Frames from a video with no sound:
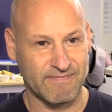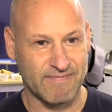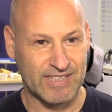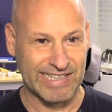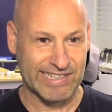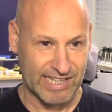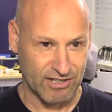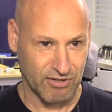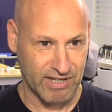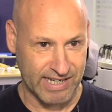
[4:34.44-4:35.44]

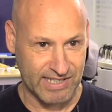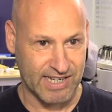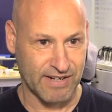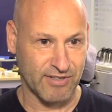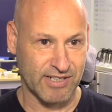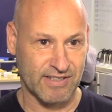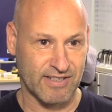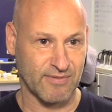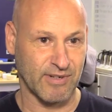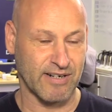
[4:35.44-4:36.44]
decentralized
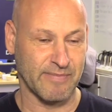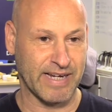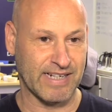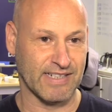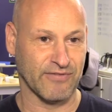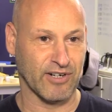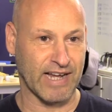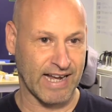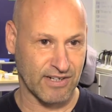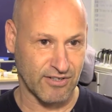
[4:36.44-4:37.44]
governance where many
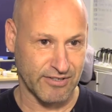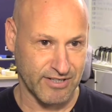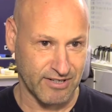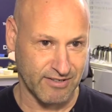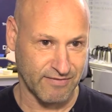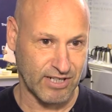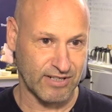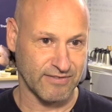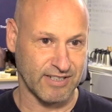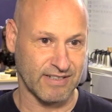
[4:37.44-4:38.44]
different actors are
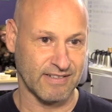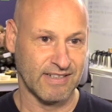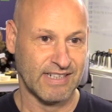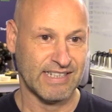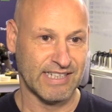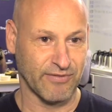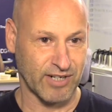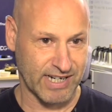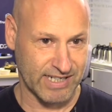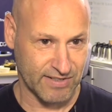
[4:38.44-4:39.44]
involved in
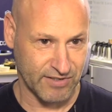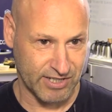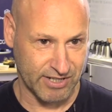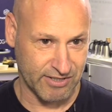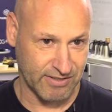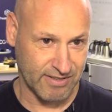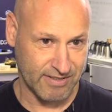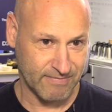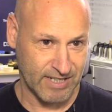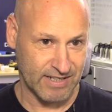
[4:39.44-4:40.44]
different kinds of decisions.
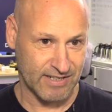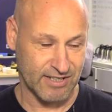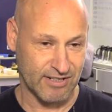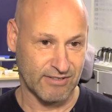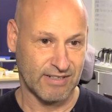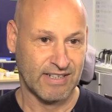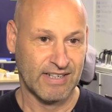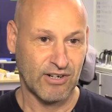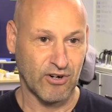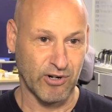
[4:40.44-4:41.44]
So
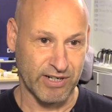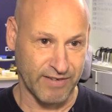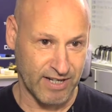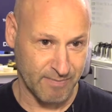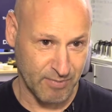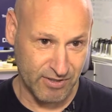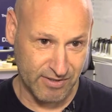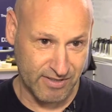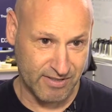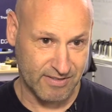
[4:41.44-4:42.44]
core
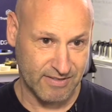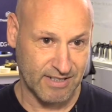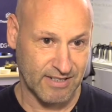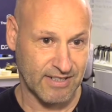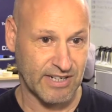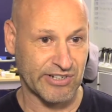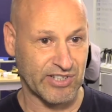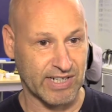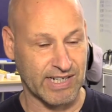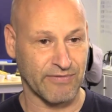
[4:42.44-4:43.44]
developers are
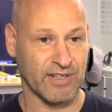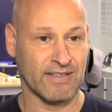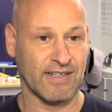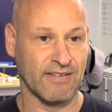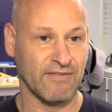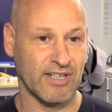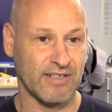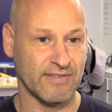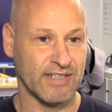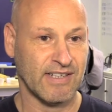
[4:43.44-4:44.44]
significantly
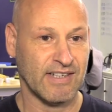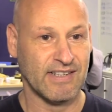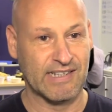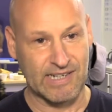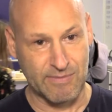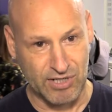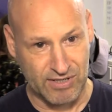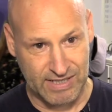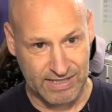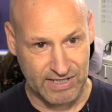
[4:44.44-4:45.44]
involved. The
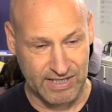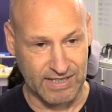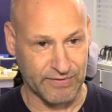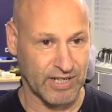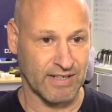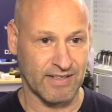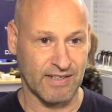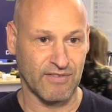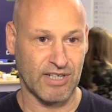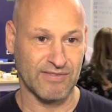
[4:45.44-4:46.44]
community is significantly
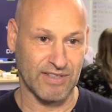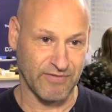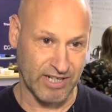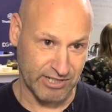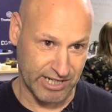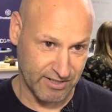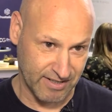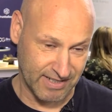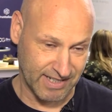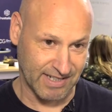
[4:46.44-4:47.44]
involved. The
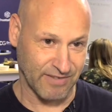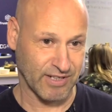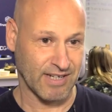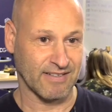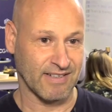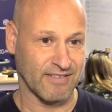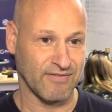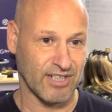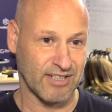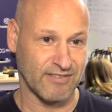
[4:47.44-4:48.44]
foundation is significantly
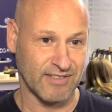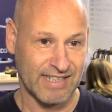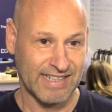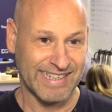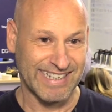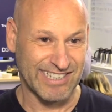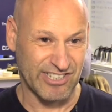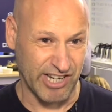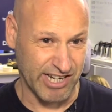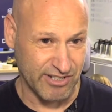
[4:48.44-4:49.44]
involved.
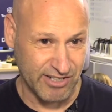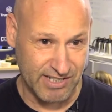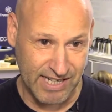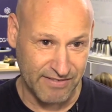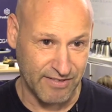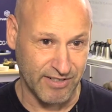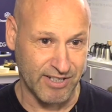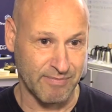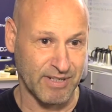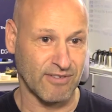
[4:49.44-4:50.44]
Exchanges have a
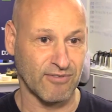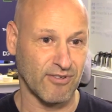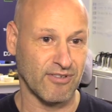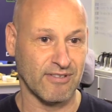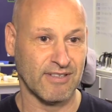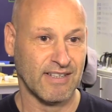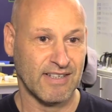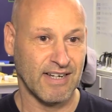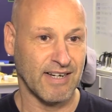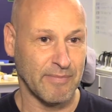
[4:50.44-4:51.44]
very big role.
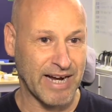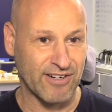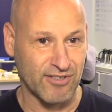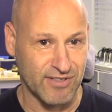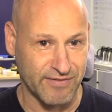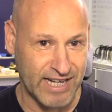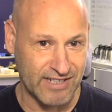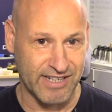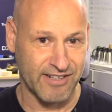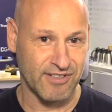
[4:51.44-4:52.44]
Miners or
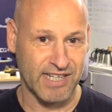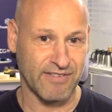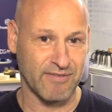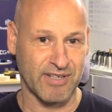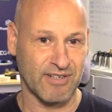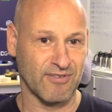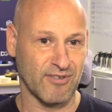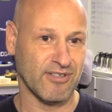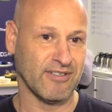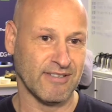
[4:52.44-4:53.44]
validators have a big
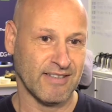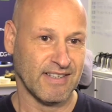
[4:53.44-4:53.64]
role.